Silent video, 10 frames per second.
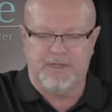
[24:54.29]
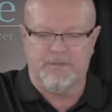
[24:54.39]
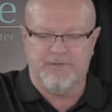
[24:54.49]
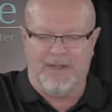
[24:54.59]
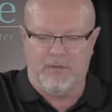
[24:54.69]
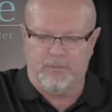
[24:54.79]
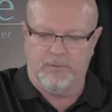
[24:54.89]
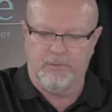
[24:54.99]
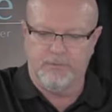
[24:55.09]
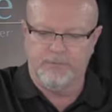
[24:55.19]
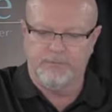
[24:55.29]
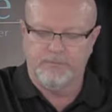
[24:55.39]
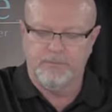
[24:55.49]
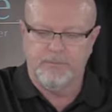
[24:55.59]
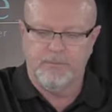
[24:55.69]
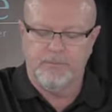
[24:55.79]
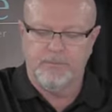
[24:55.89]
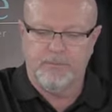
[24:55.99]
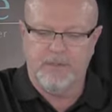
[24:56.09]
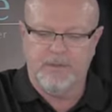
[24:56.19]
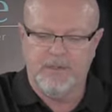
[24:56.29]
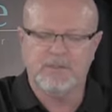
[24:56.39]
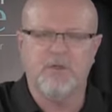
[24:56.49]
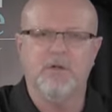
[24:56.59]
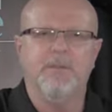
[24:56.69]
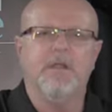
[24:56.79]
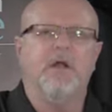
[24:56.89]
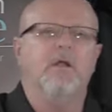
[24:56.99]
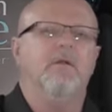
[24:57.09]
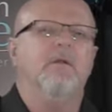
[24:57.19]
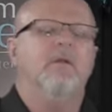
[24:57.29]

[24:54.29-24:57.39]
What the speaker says: devour. And that's going to be our